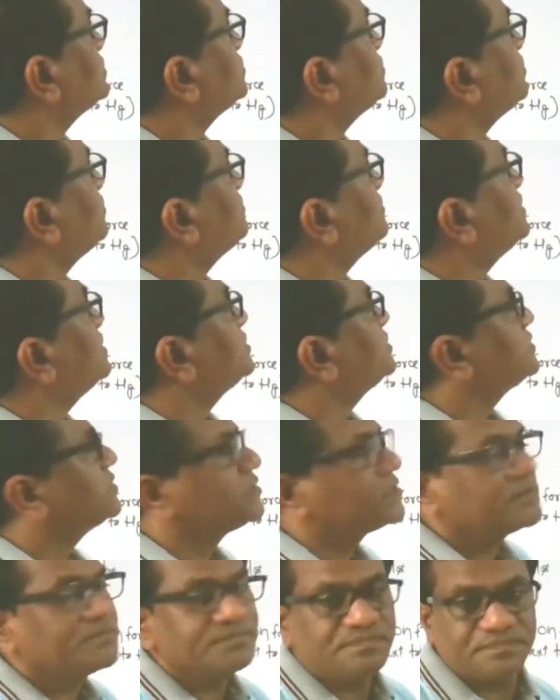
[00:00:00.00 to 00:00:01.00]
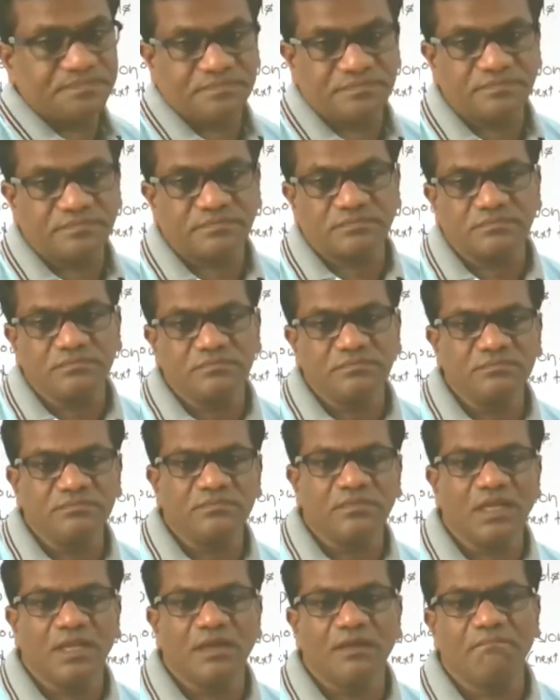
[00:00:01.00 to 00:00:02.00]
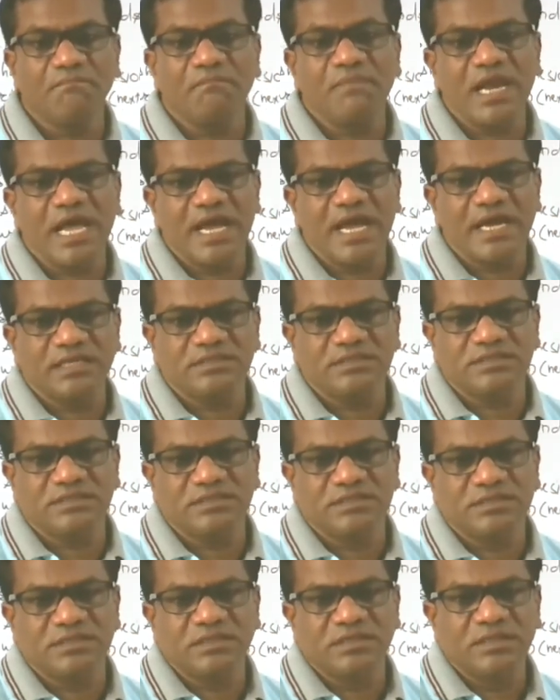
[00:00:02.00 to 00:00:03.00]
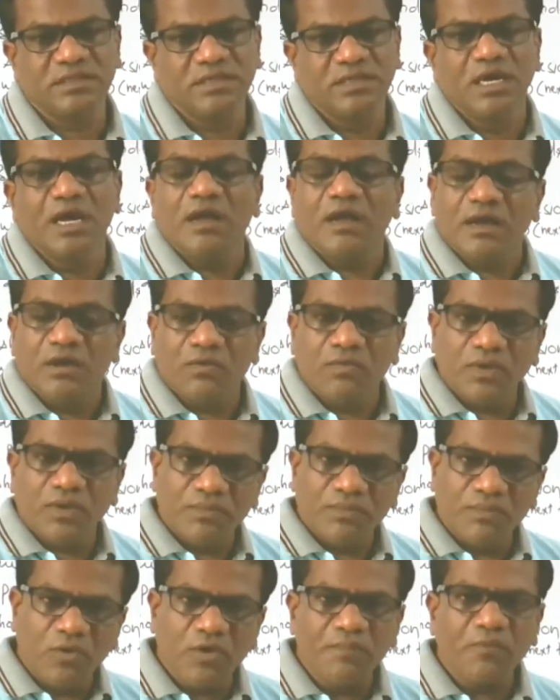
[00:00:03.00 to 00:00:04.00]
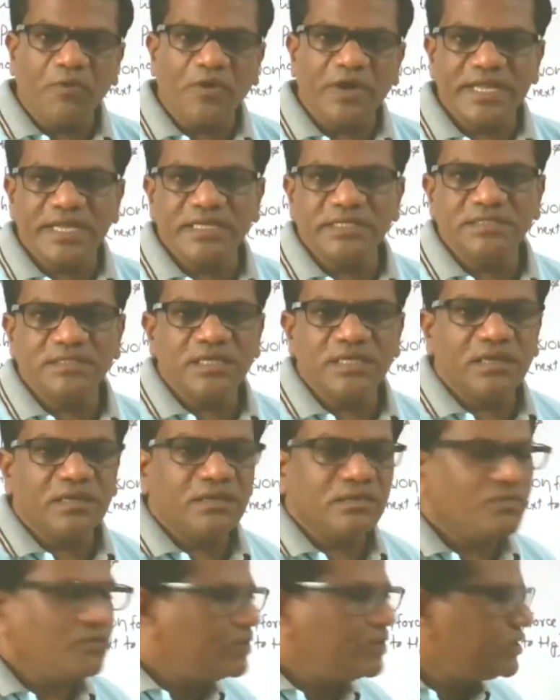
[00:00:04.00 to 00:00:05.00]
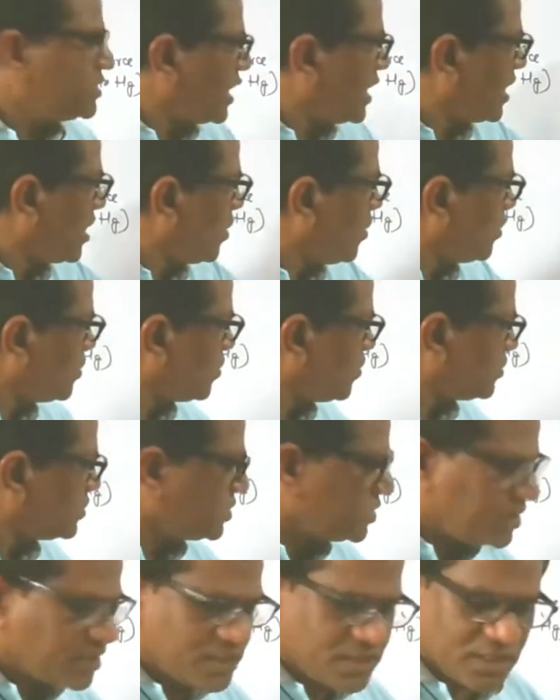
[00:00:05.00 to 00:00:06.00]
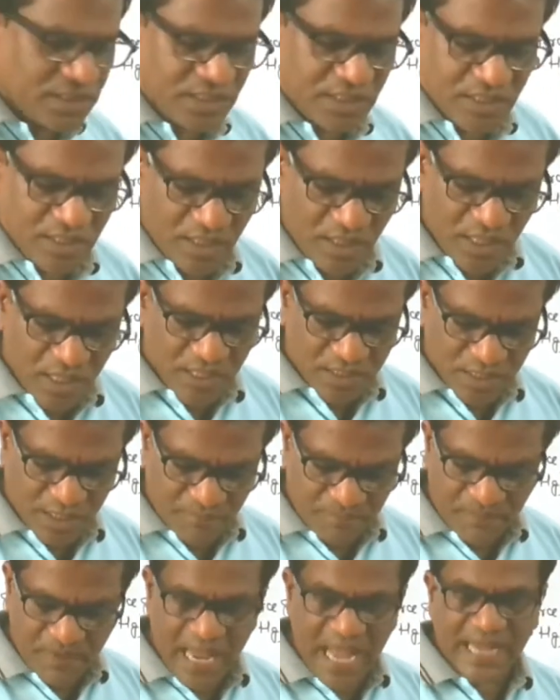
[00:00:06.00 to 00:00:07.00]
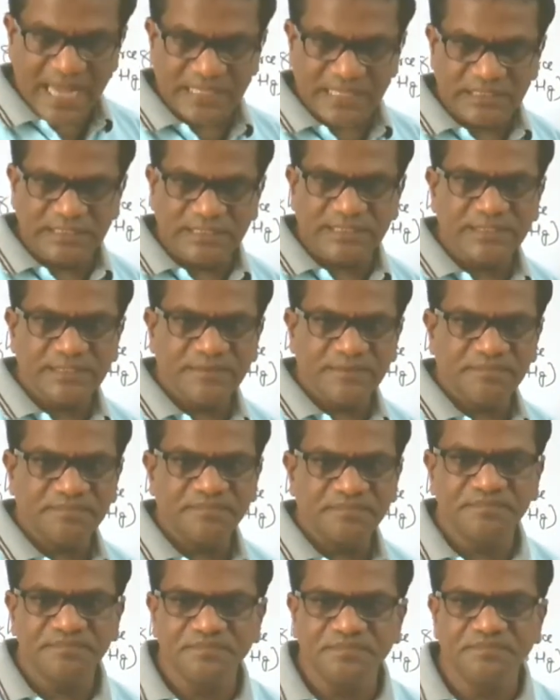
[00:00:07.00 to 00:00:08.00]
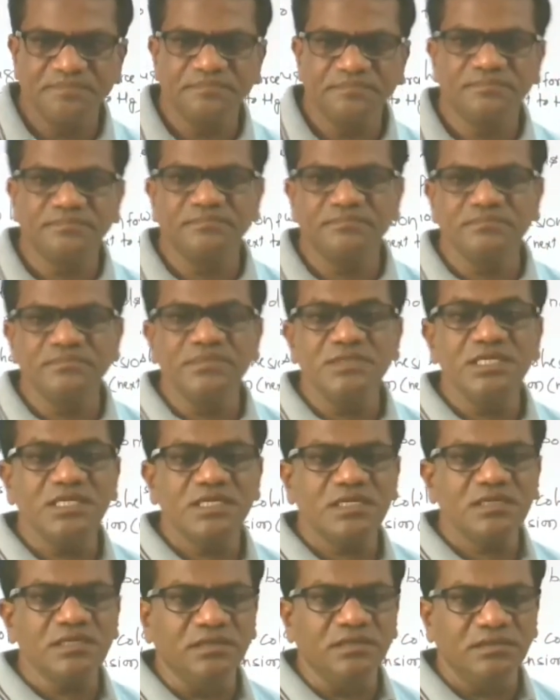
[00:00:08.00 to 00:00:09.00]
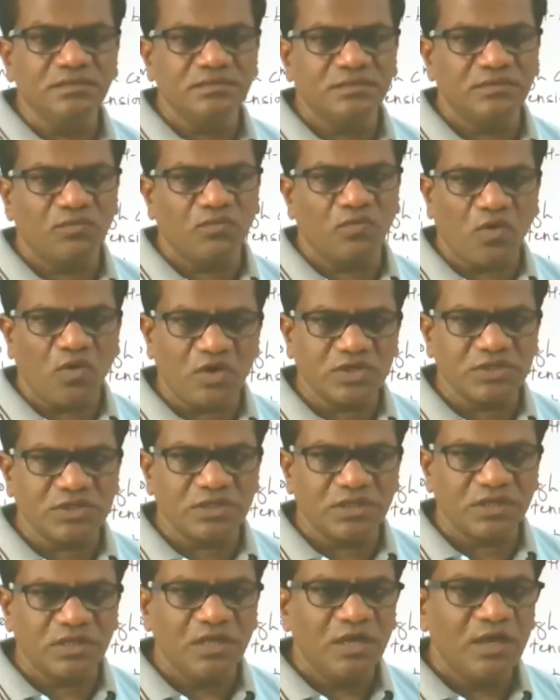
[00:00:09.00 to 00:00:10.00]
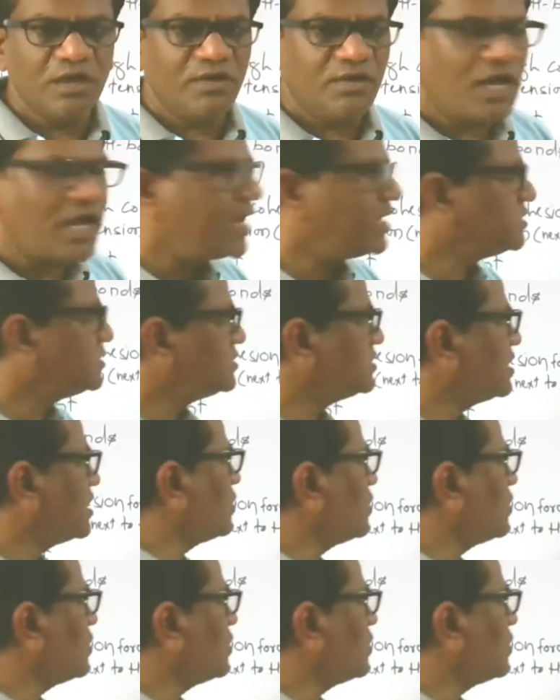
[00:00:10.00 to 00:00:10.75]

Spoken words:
of these plants. One more point is there which I have not written here. The plants need water as a